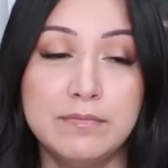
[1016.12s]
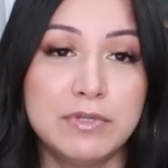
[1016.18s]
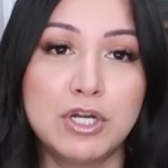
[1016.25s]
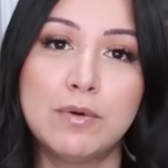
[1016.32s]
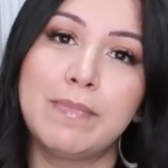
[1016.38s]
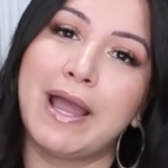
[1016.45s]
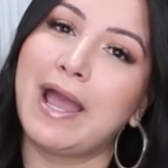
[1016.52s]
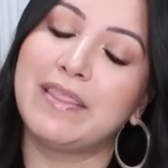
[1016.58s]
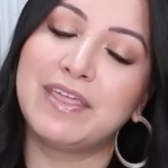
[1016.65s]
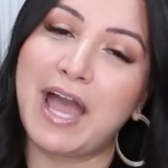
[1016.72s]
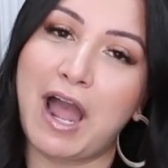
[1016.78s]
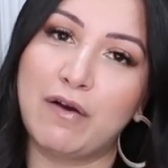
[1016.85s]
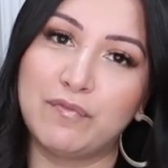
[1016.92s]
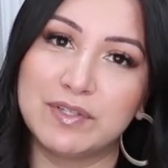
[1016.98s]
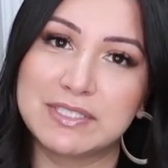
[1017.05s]
you know, the
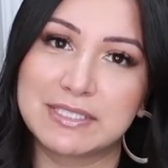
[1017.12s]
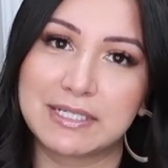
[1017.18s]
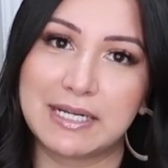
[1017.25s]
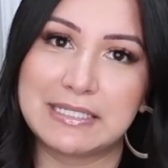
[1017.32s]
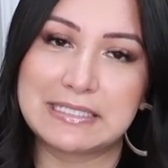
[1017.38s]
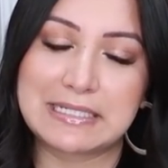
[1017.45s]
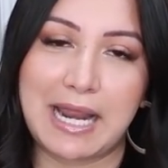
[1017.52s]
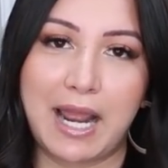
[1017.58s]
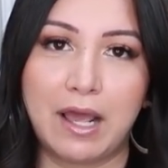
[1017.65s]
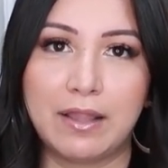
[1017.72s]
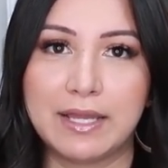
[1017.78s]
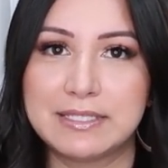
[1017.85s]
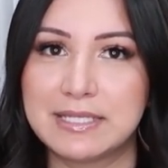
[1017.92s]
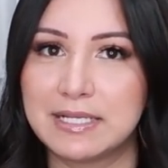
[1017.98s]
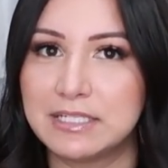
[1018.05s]
outfits that I style.
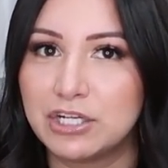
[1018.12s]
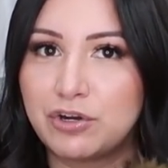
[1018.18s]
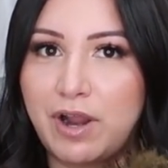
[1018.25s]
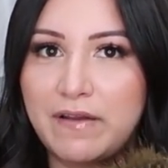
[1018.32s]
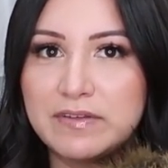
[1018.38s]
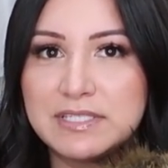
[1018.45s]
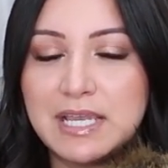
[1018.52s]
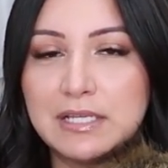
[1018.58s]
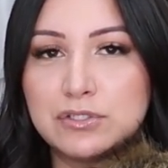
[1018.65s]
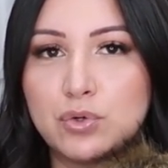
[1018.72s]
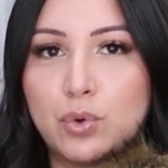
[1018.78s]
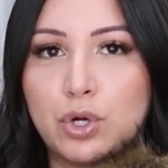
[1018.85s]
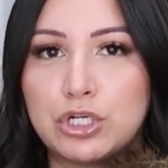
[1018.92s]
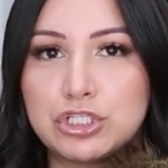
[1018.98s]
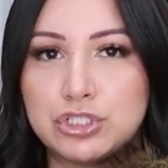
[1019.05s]
I tend to gravitate
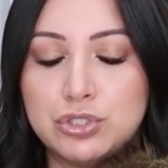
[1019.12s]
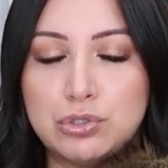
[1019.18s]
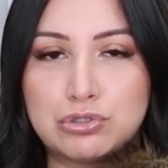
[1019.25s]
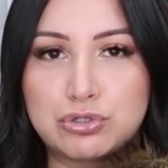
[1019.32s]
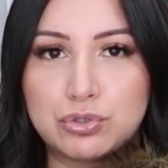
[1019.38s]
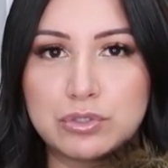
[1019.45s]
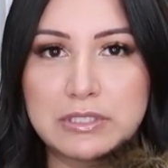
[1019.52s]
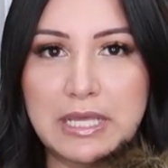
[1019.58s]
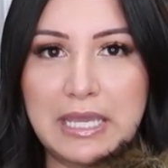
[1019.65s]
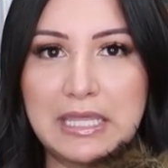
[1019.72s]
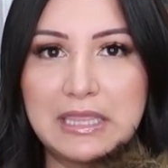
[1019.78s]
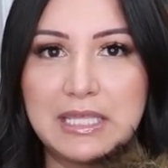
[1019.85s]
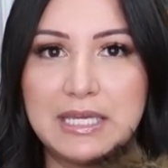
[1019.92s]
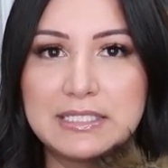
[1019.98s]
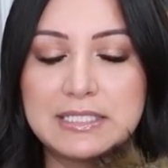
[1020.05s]
towards neutrals
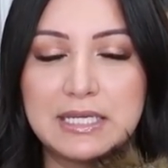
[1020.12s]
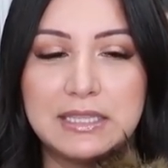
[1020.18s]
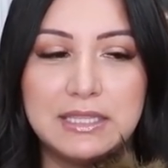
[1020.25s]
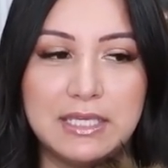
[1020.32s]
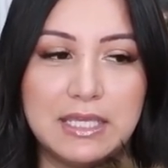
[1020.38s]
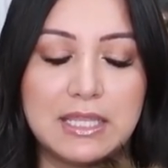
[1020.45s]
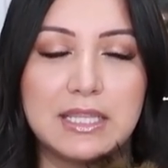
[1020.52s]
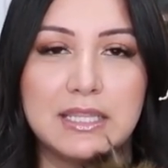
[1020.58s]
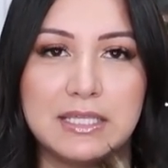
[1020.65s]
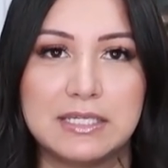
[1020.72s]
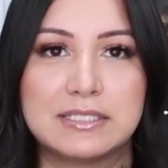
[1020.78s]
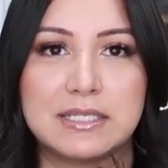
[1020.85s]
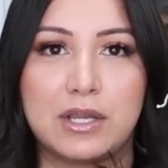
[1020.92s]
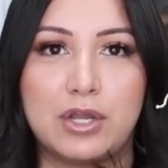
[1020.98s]
like this. I think this